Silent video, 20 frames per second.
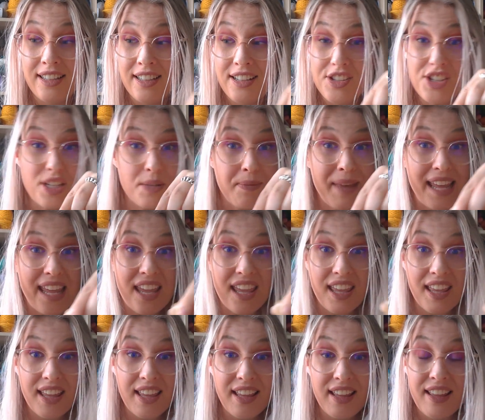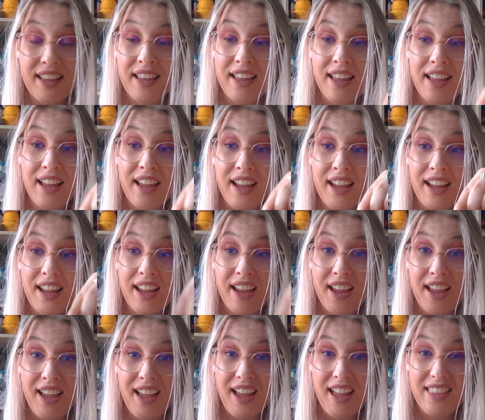Just me.
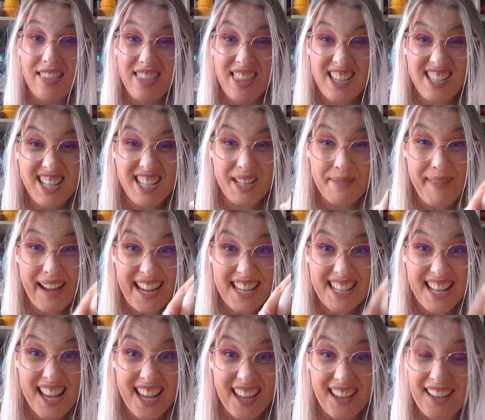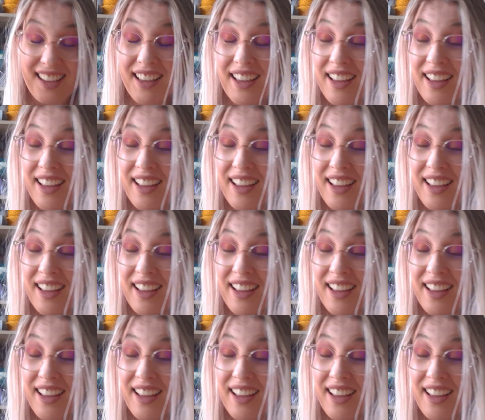This is amazing.